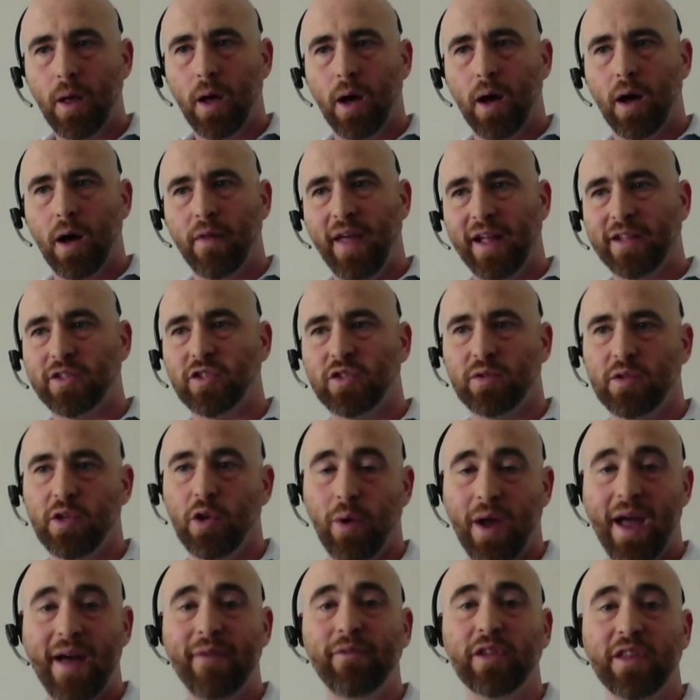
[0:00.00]
that's, you know,
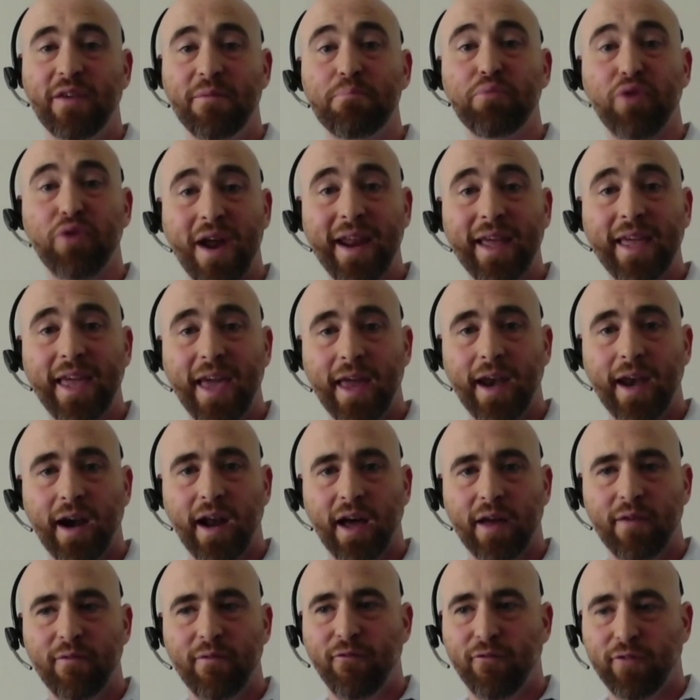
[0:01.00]
heavily predicated on
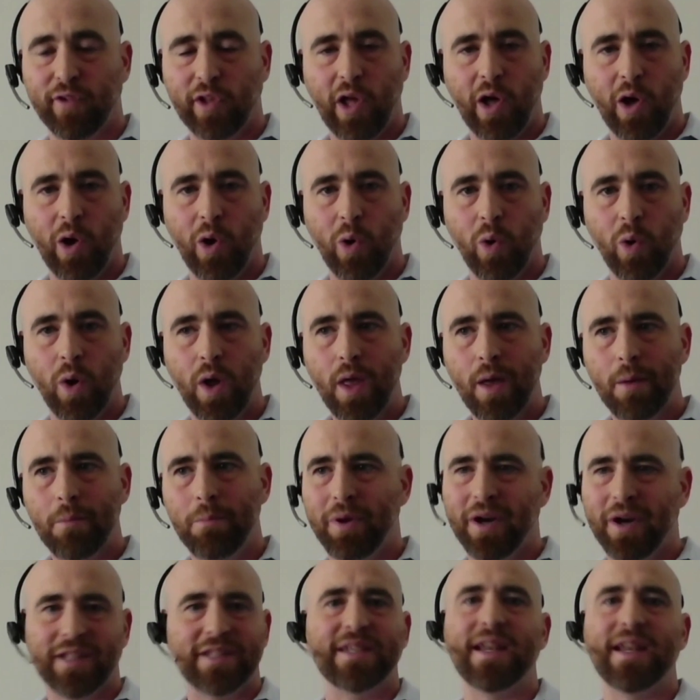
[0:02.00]
flow, but
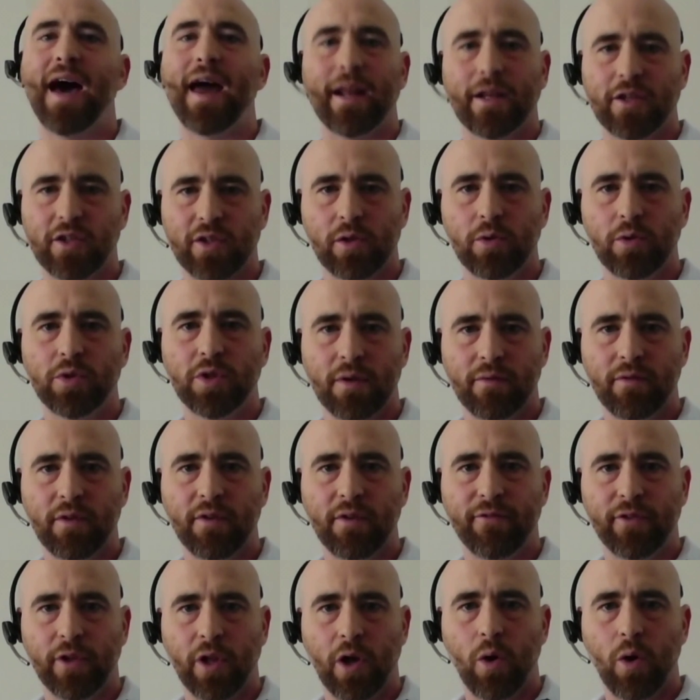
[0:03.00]
it's not exclusive to flow.